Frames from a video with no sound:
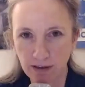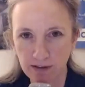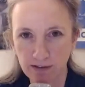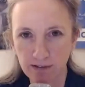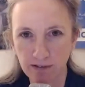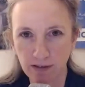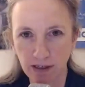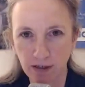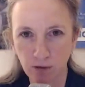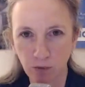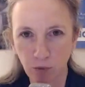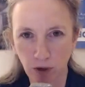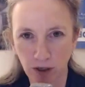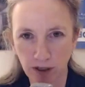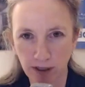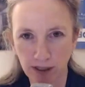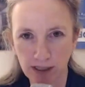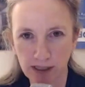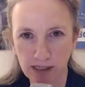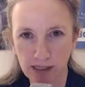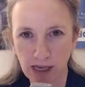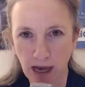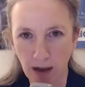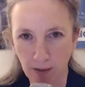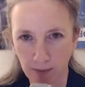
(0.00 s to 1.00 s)
see what
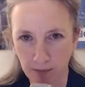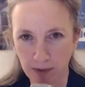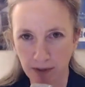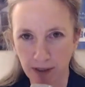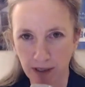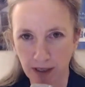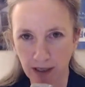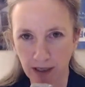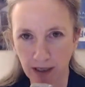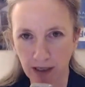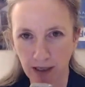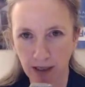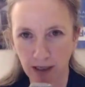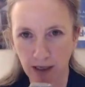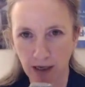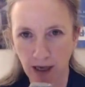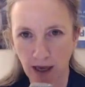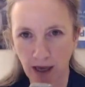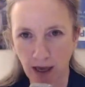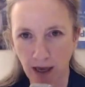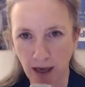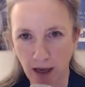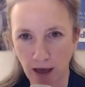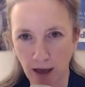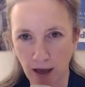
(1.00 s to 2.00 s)
is happening
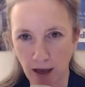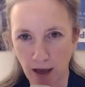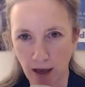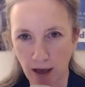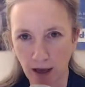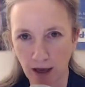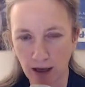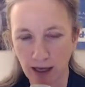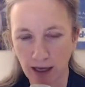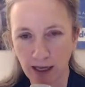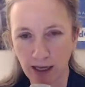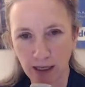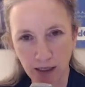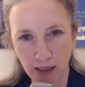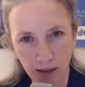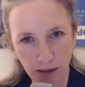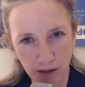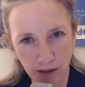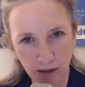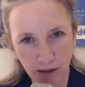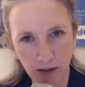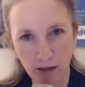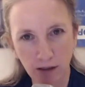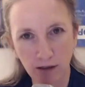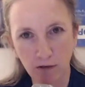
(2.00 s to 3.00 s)

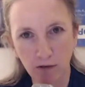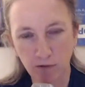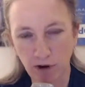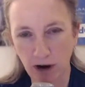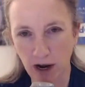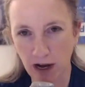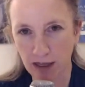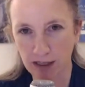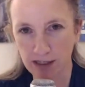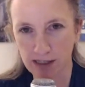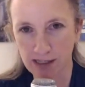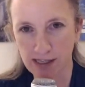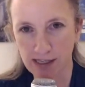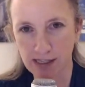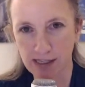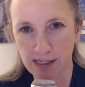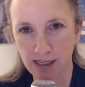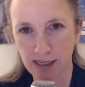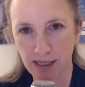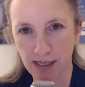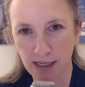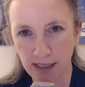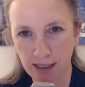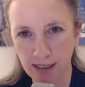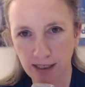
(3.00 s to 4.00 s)
in France,
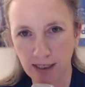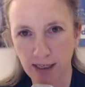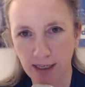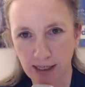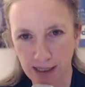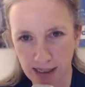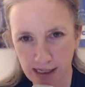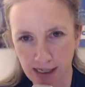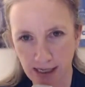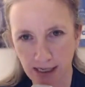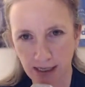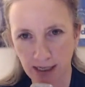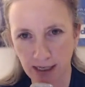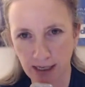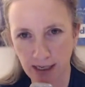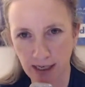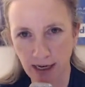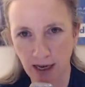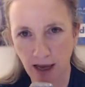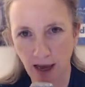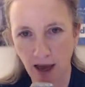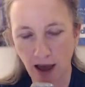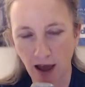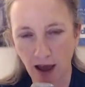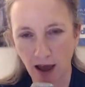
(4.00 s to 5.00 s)
in Italy,
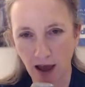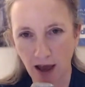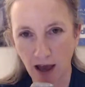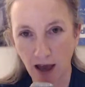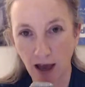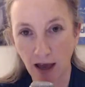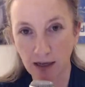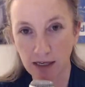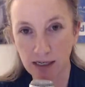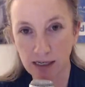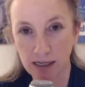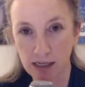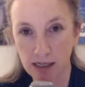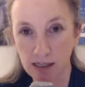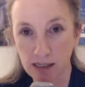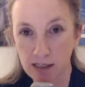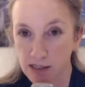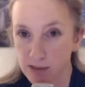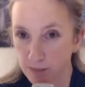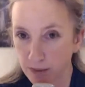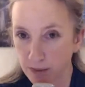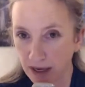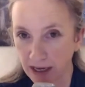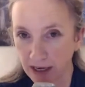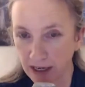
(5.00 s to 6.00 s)
and in
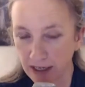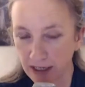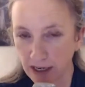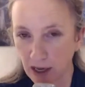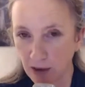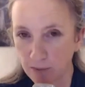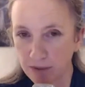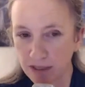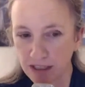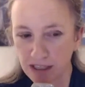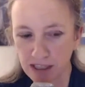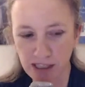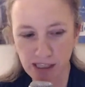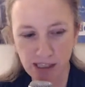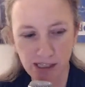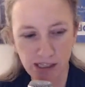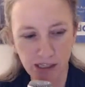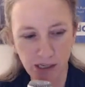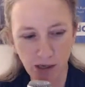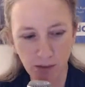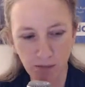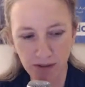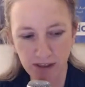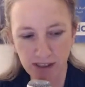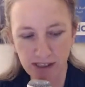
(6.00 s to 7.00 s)
Spain. I mean,
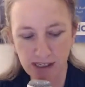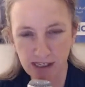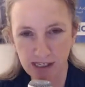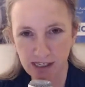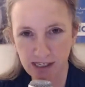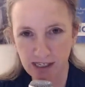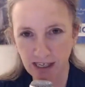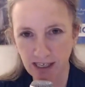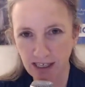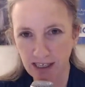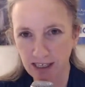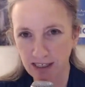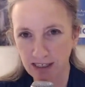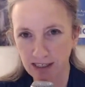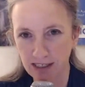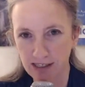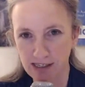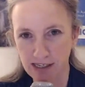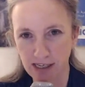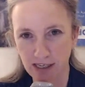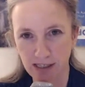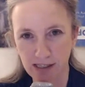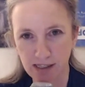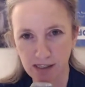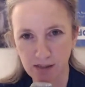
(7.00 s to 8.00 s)
some of the
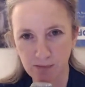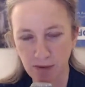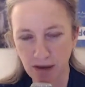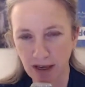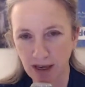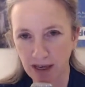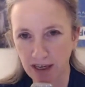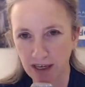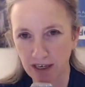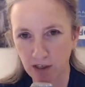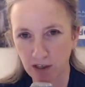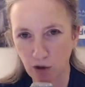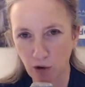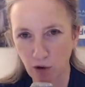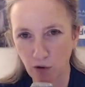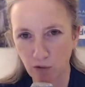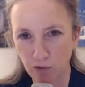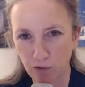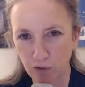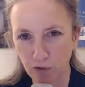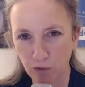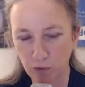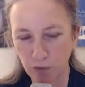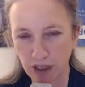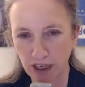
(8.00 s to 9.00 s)
scenes in Spain
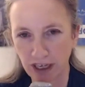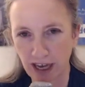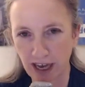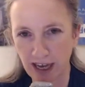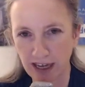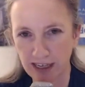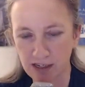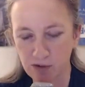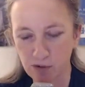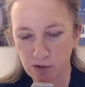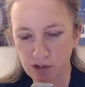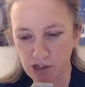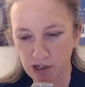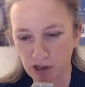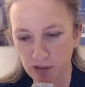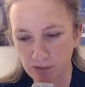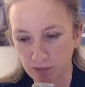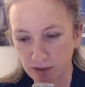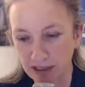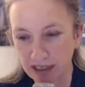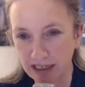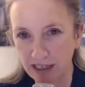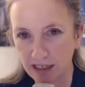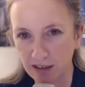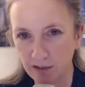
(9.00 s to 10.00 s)
over the weekend, which I
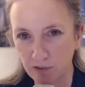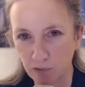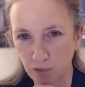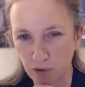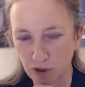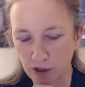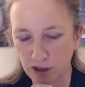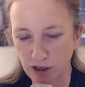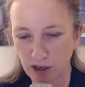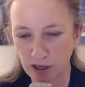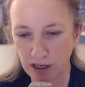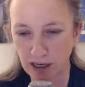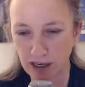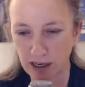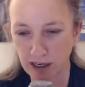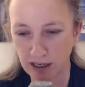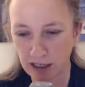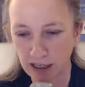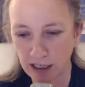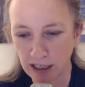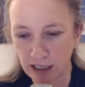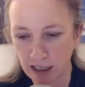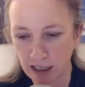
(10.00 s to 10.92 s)
believe were